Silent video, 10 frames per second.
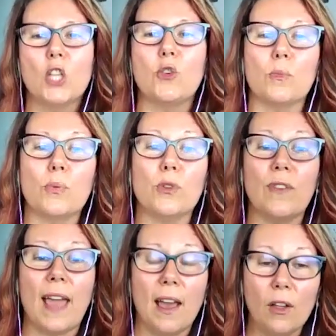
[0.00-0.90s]
to
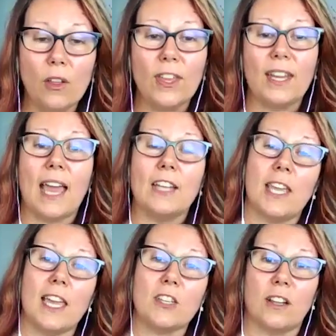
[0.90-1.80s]
improve health and
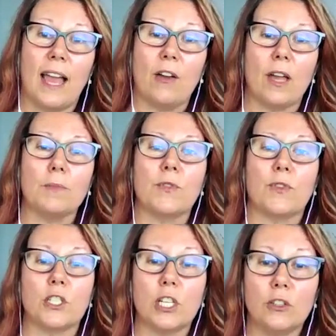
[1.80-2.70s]
educational outcomes
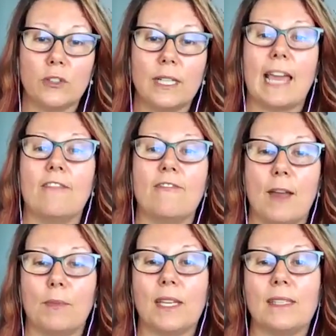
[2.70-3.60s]
for children and
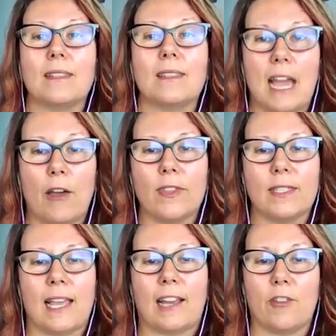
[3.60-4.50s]
families in
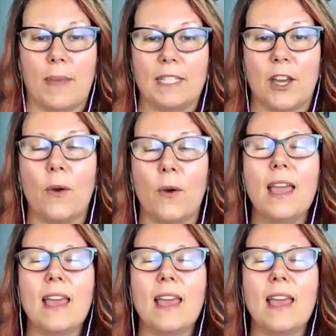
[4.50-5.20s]
South Sacramento.